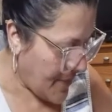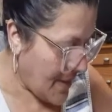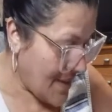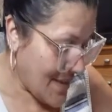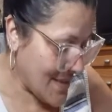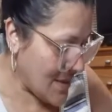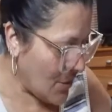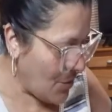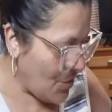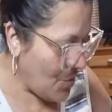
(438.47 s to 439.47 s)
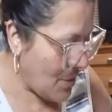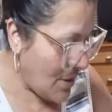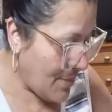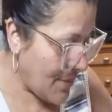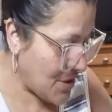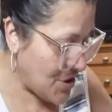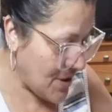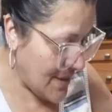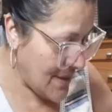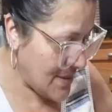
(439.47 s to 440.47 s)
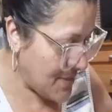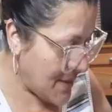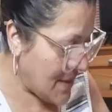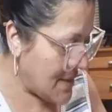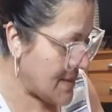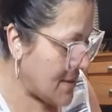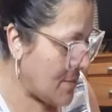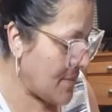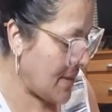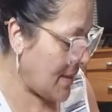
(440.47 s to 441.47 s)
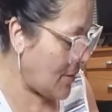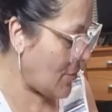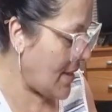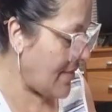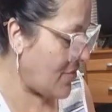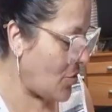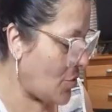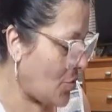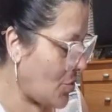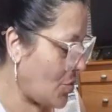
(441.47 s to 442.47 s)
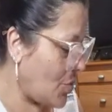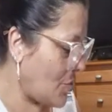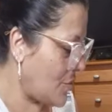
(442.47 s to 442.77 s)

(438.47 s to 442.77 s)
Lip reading: Cannot tell you how much it is because I don't have no